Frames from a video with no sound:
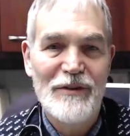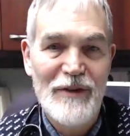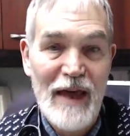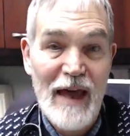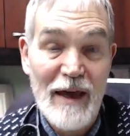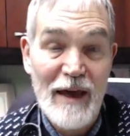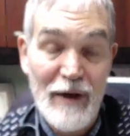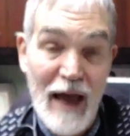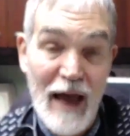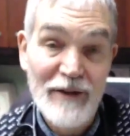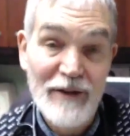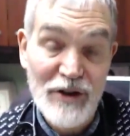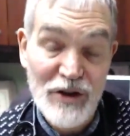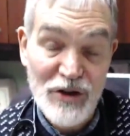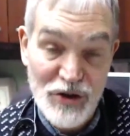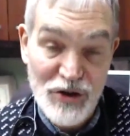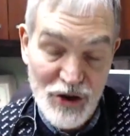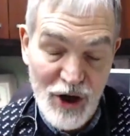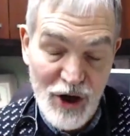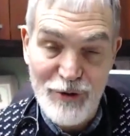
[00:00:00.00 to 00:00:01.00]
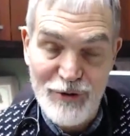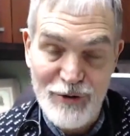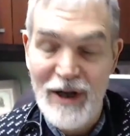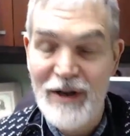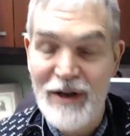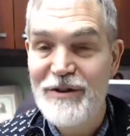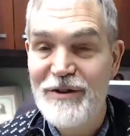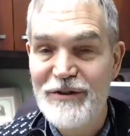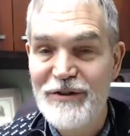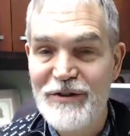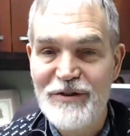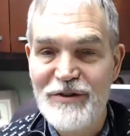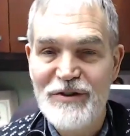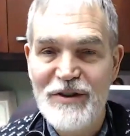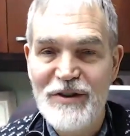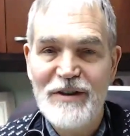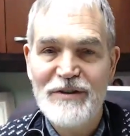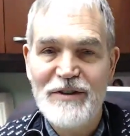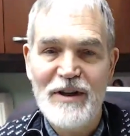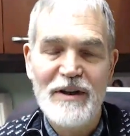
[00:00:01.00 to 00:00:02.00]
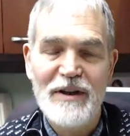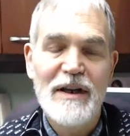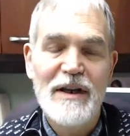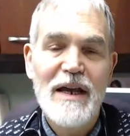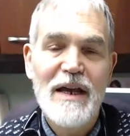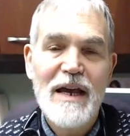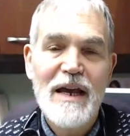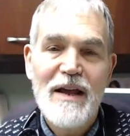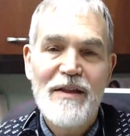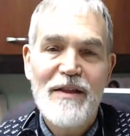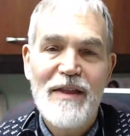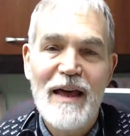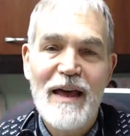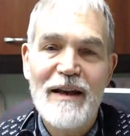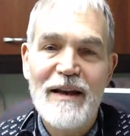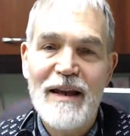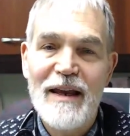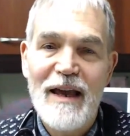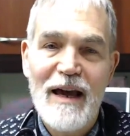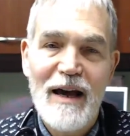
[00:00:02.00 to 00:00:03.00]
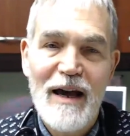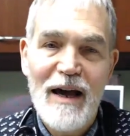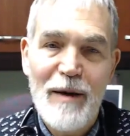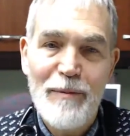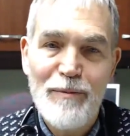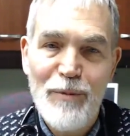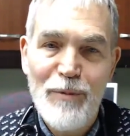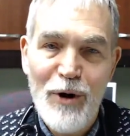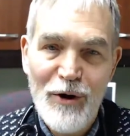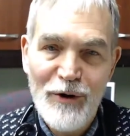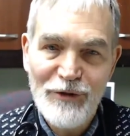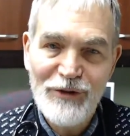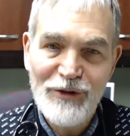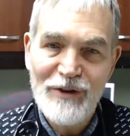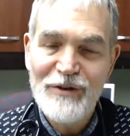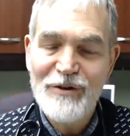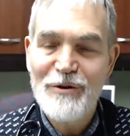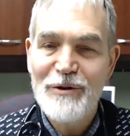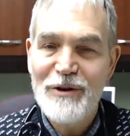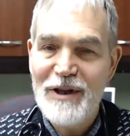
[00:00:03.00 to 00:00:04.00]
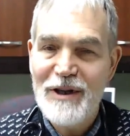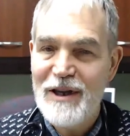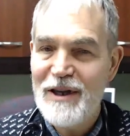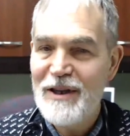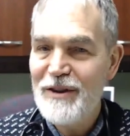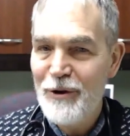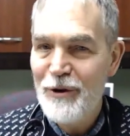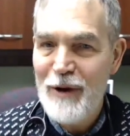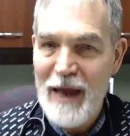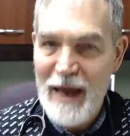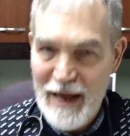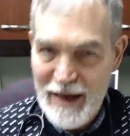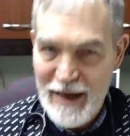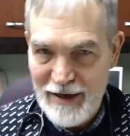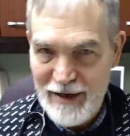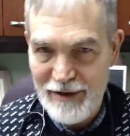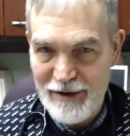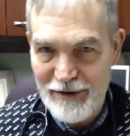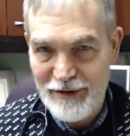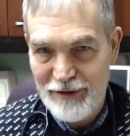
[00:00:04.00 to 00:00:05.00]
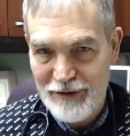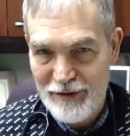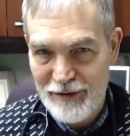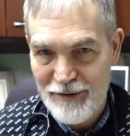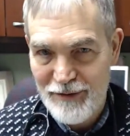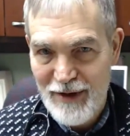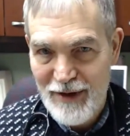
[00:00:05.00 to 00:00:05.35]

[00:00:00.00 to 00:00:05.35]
that, actually showed, not just suggested, that a person who in their 80s,